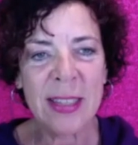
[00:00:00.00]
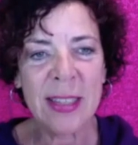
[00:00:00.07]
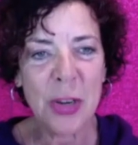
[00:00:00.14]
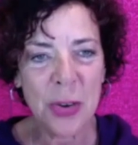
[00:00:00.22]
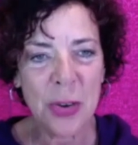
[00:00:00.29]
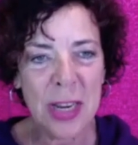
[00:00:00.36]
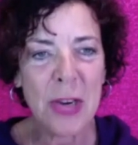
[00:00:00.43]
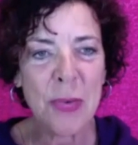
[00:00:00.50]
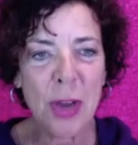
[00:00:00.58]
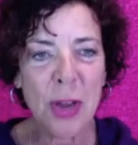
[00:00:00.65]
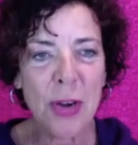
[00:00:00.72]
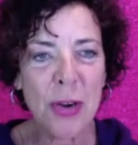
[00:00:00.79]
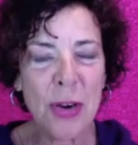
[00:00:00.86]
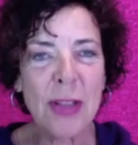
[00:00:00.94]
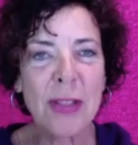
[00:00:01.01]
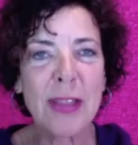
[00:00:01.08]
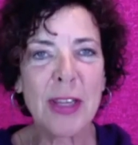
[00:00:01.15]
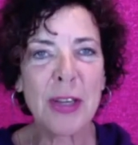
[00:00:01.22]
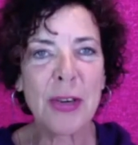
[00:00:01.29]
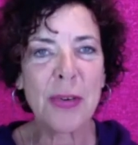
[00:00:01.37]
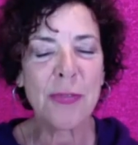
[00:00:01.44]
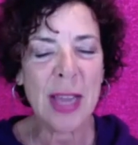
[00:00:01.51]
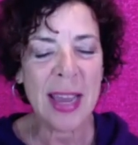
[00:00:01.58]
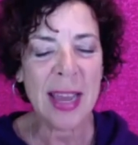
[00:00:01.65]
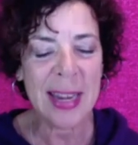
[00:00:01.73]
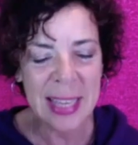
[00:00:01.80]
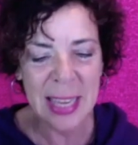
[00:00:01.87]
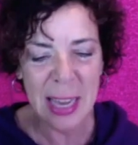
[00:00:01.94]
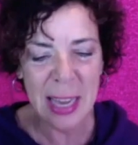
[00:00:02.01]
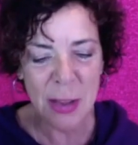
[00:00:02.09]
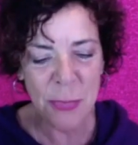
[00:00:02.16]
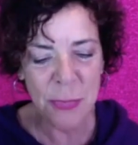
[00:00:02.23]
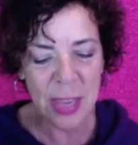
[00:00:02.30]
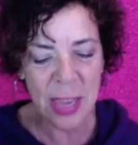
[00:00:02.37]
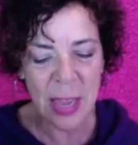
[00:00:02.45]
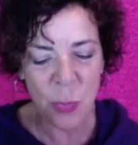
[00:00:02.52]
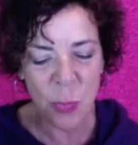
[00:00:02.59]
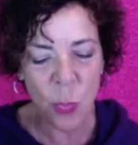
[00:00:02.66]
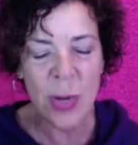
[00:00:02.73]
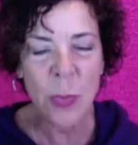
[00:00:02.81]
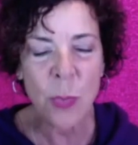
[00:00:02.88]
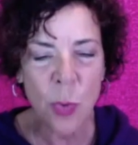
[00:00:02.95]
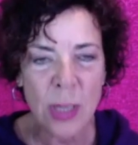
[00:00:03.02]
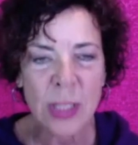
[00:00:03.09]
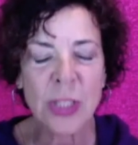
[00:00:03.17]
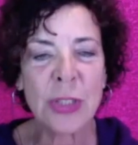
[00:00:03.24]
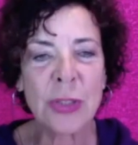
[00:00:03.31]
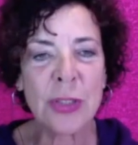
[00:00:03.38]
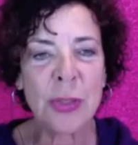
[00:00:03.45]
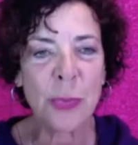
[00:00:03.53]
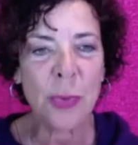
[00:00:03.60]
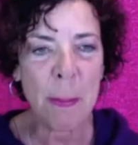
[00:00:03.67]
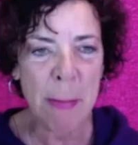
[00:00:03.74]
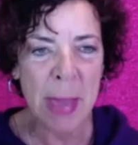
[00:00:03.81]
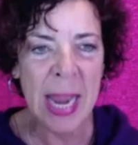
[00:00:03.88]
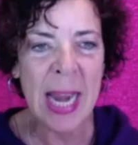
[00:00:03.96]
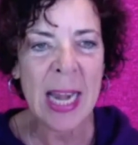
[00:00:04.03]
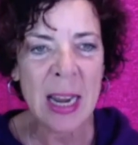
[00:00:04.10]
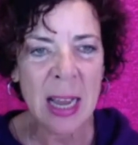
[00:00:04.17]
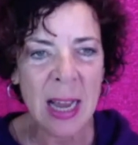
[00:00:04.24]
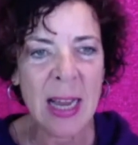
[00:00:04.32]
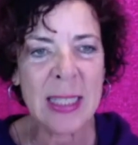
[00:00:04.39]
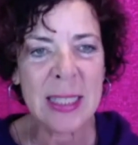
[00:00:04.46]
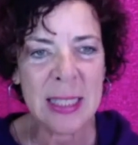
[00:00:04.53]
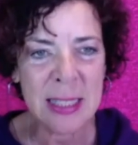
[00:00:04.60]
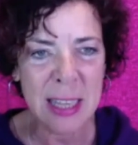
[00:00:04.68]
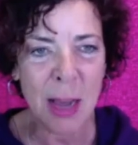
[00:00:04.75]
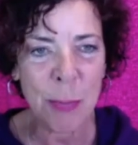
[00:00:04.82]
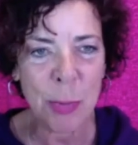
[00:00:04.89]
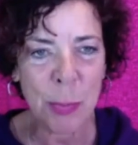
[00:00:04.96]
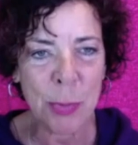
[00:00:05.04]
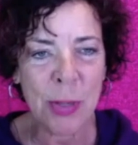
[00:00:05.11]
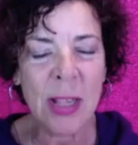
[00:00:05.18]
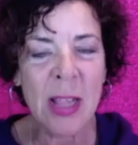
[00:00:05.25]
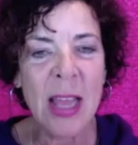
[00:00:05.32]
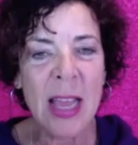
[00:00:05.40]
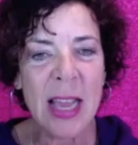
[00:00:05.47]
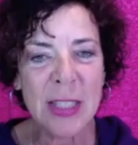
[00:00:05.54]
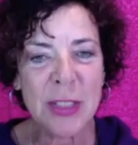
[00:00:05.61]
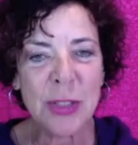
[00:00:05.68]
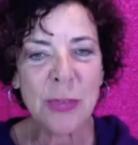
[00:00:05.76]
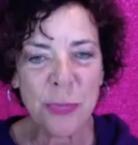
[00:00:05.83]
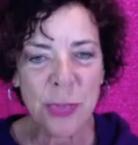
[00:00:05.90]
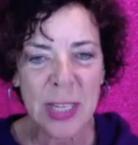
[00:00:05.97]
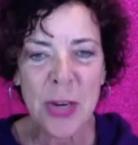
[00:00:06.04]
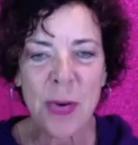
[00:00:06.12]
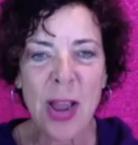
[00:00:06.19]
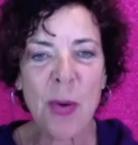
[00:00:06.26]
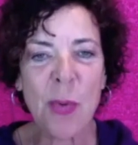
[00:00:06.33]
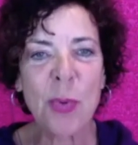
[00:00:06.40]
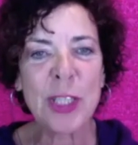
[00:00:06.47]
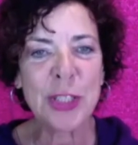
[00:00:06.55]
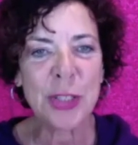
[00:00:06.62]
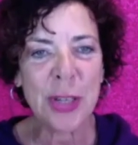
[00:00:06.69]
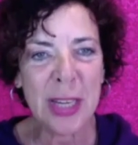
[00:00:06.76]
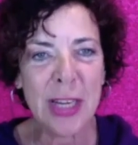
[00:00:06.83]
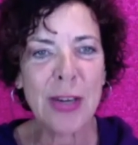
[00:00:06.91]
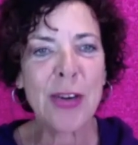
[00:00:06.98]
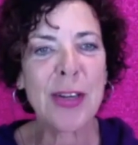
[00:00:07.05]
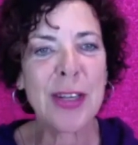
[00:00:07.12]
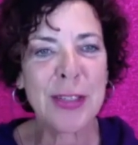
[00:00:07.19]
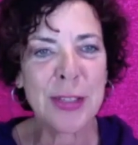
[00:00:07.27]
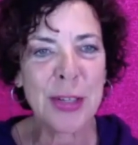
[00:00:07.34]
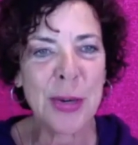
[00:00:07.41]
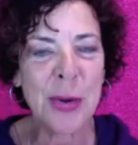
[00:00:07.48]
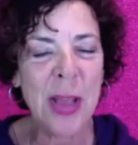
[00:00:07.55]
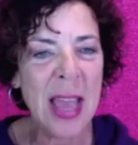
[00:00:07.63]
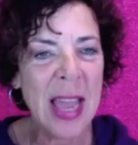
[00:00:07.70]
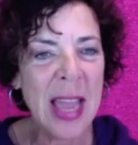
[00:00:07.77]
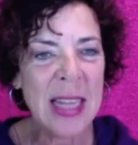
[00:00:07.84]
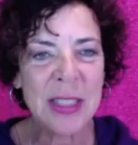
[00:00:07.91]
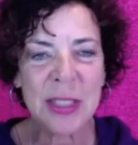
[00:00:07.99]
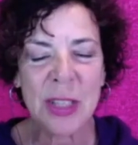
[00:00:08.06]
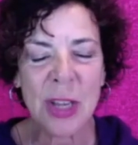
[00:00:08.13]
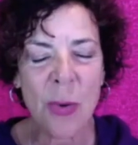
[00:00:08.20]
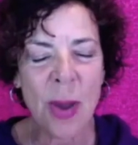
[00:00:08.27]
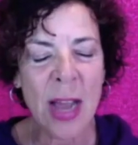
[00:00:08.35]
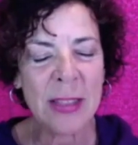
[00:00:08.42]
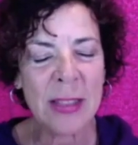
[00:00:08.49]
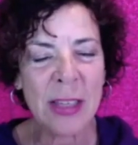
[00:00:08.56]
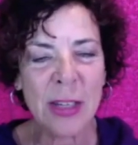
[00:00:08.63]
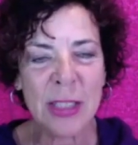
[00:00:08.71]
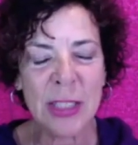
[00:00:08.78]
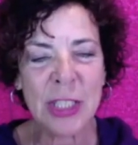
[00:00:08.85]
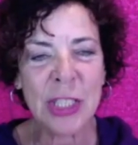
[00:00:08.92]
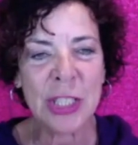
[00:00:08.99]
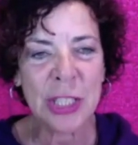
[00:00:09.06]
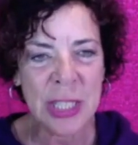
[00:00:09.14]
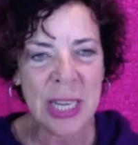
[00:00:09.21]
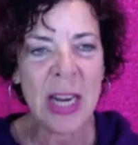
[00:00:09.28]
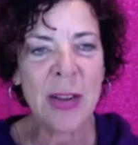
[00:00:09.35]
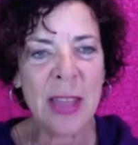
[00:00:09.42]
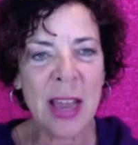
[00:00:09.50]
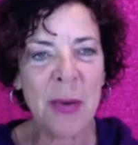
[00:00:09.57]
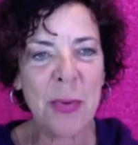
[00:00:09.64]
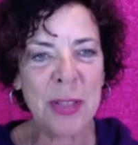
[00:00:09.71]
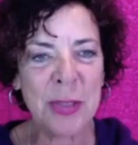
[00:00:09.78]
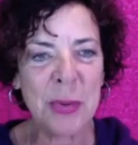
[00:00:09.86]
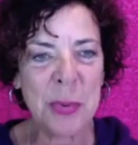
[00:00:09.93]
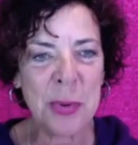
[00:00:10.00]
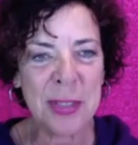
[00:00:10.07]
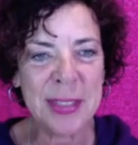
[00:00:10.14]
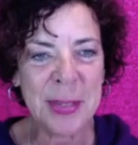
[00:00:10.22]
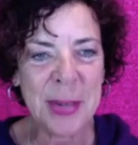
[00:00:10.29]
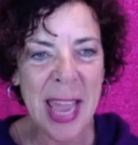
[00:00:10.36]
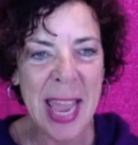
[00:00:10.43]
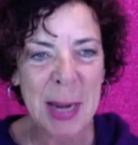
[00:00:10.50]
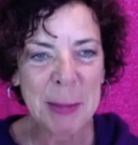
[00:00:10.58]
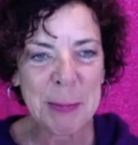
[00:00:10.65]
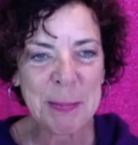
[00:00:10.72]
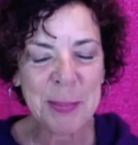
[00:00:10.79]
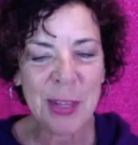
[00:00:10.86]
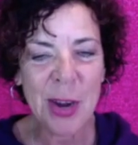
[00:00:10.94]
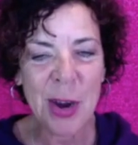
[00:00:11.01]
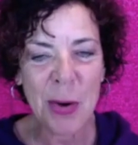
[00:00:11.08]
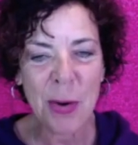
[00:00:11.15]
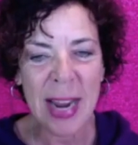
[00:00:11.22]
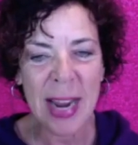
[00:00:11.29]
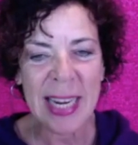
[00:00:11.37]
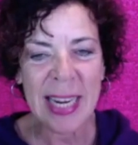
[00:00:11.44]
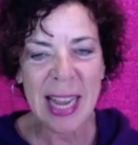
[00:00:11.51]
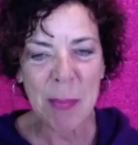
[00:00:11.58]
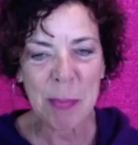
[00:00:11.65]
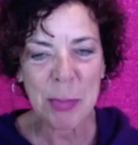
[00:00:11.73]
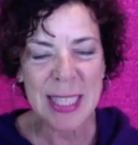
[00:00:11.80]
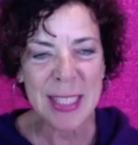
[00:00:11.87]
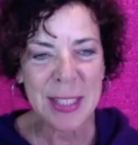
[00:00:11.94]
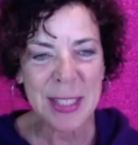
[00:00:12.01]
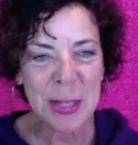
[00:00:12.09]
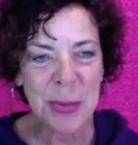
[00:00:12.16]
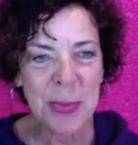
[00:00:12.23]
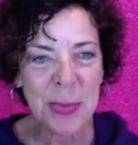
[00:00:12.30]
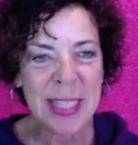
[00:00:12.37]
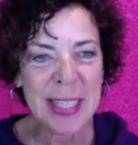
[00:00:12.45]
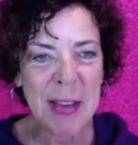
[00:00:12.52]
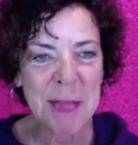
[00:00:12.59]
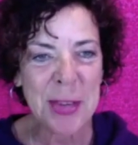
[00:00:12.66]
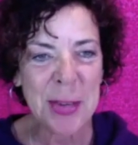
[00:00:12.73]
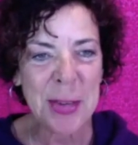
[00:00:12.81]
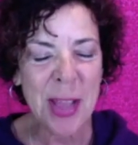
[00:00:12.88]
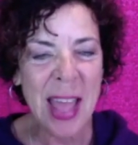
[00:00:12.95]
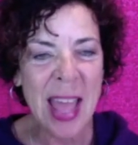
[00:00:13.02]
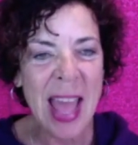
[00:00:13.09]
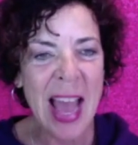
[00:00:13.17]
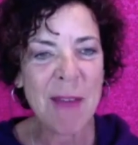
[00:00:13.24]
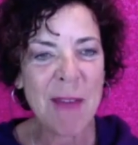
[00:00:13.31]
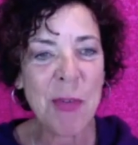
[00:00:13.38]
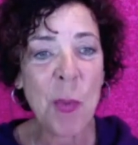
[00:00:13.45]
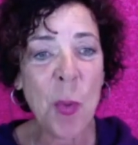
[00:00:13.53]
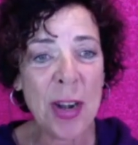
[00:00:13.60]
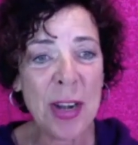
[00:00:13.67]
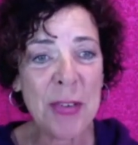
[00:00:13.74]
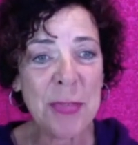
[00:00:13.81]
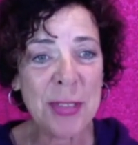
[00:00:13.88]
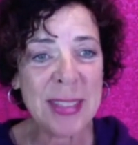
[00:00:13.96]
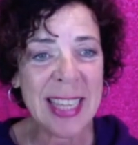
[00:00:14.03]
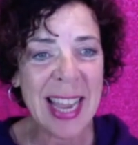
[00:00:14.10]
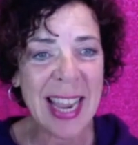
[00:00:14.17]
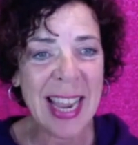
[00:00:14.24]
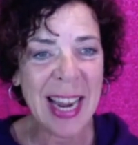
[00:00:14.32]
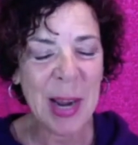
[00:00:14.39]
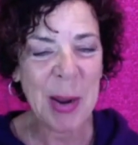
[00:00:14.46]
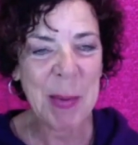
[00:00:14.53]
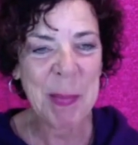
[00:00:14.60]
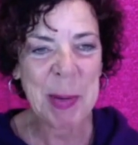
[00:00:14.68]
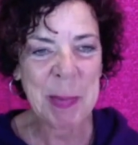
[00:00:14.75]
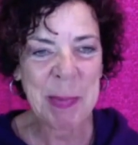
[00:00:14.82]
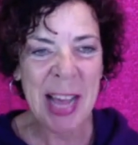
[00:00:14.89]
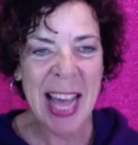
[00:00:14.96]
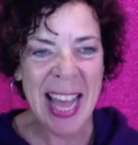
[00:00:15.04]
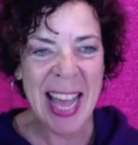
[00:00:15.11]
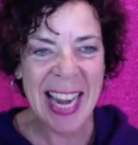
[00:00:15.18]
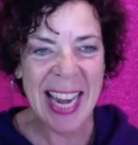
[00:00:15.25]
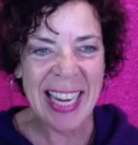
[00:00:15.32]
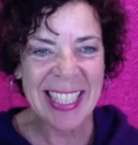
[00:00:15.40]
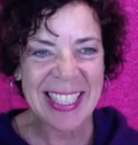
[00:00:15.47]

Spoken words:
that you're here on earth, that you've got a gift, and we want you to remain unstoppable as you figure out what you're here to do, and just go out there and share that with the world, okay? All right, God bless you. We love you. Have a wonderful day. Bye-bye.